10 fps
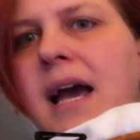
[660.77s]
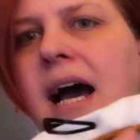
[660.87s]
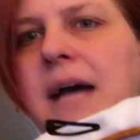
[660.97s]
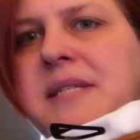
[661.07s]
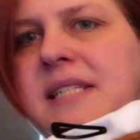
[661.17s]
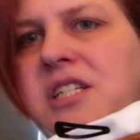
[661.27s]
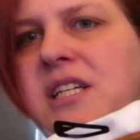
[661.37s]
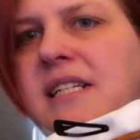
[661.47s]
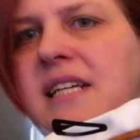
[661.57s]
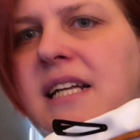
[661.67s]

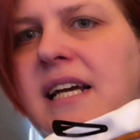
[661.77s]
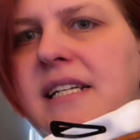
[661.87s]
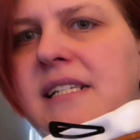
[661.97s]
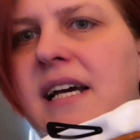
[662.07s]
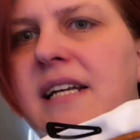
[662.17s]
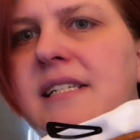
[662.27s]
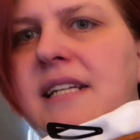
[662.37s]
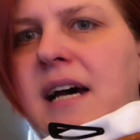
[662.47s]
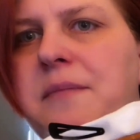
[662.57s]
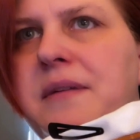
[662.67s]
stitching till I decide to
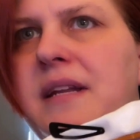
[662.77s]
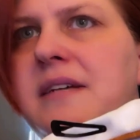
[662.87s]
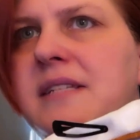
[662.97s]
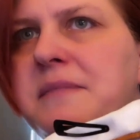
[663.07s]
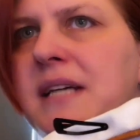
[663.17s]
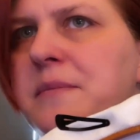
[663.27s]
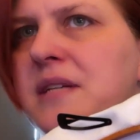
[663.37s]
stop. Now sometimes I'll